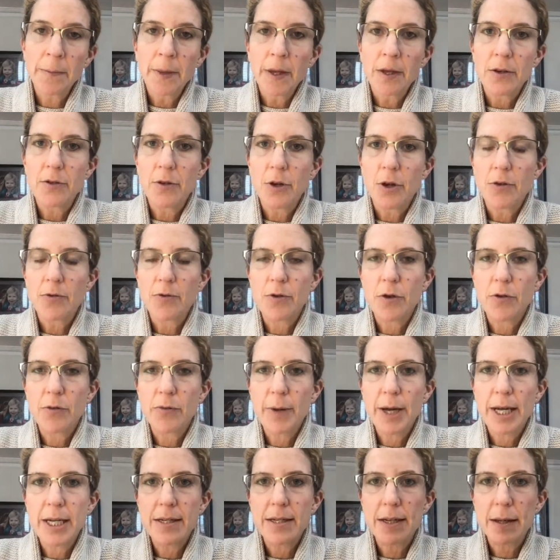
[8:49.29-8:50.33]
So if you've
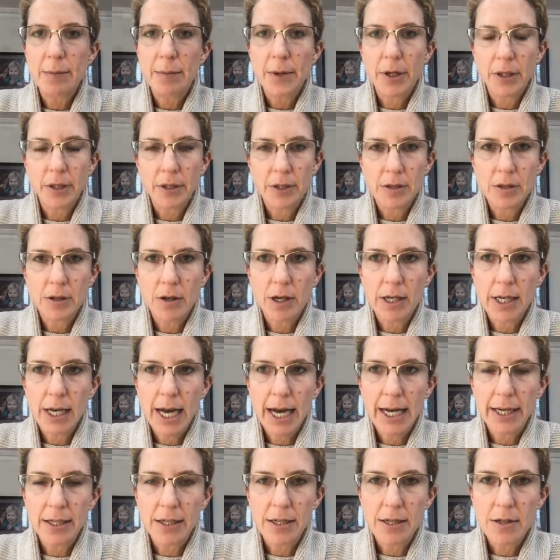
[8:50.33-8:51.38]
made something that's got
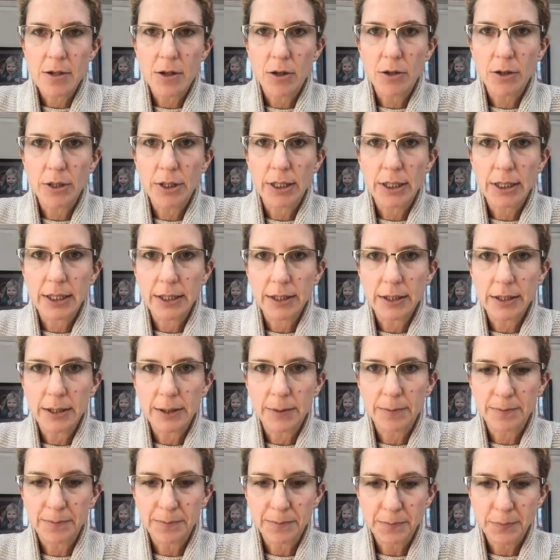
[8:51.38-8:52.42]
added salt in it,
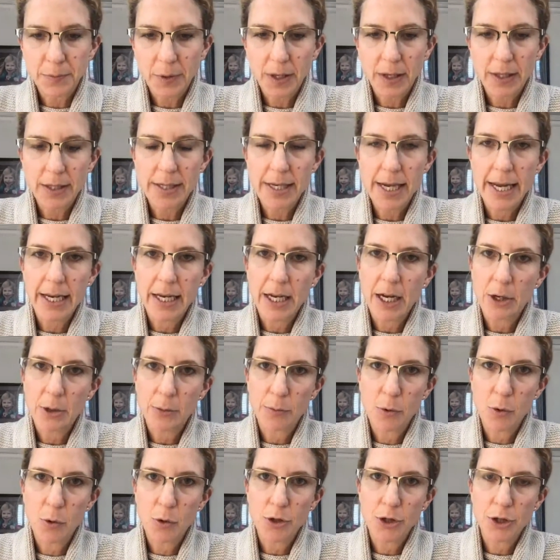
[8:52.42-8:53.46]
take out a
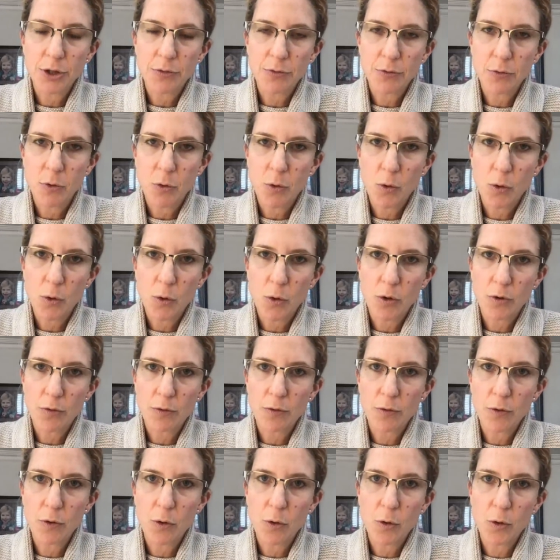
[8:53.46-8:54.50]
portion for
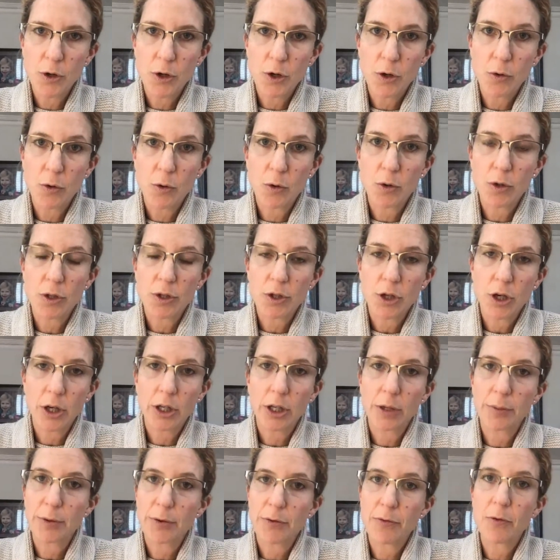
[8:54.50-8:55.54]
your
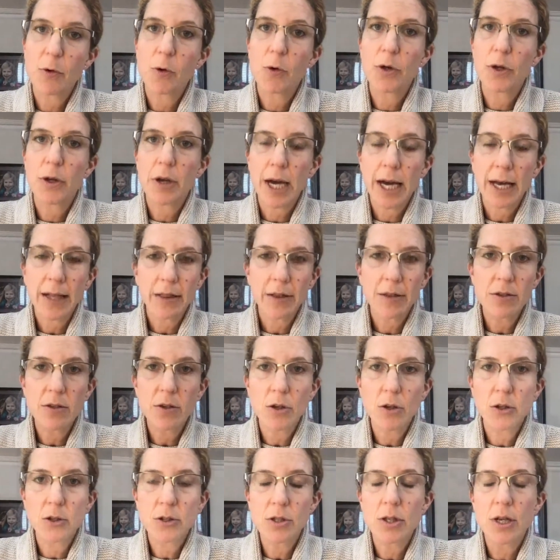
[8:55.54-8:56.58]
toddler before you add the
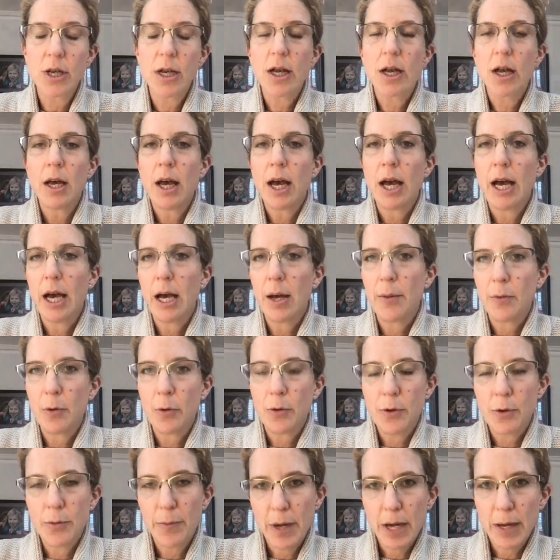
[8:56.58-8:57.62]
salt,
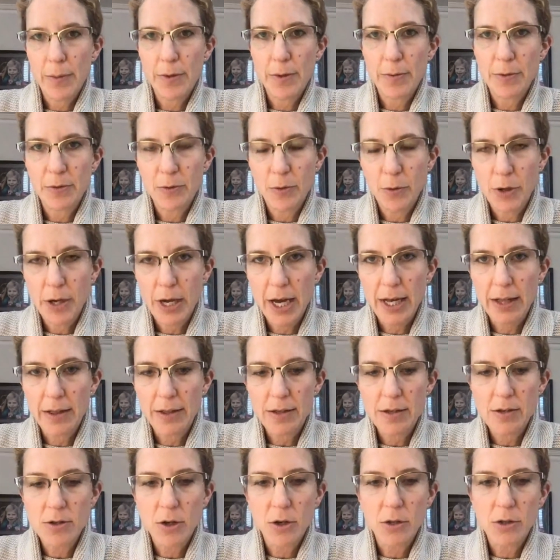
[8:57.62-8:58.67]
or your baby before you add the
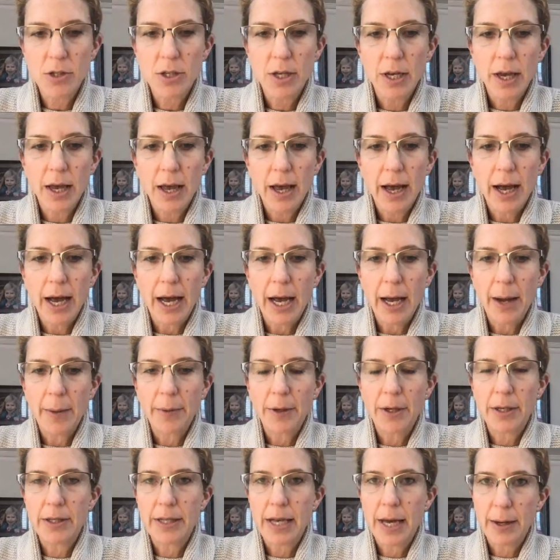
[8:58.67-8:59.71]
salt,
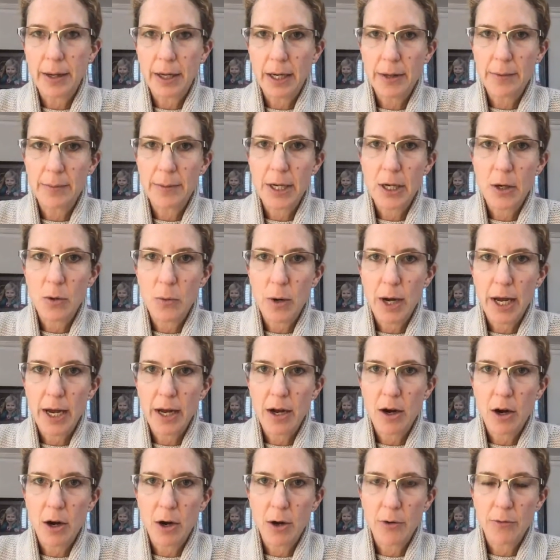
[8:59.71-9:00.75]
because that can be a way
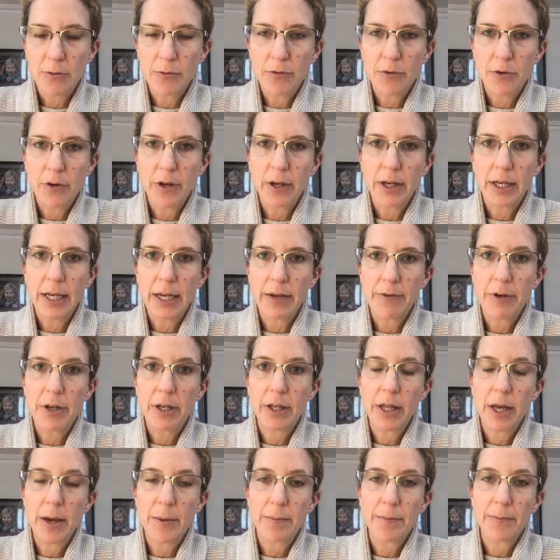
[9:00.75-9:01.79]
of giving
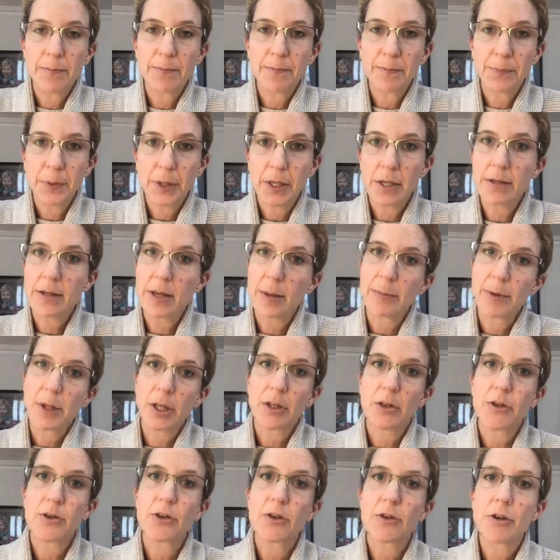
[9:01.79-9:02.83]
them something
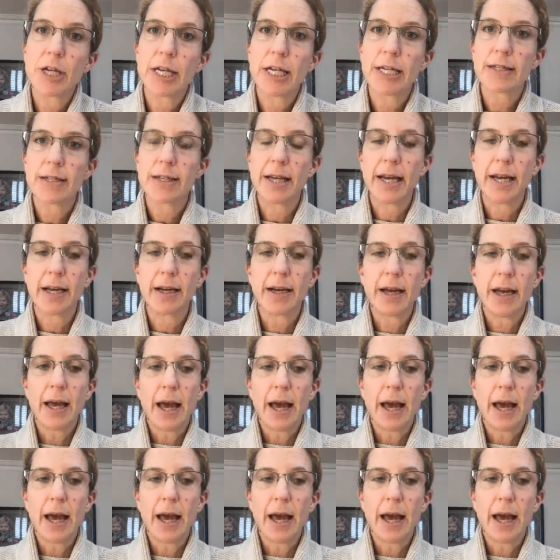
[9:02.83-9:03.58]
that you're eating,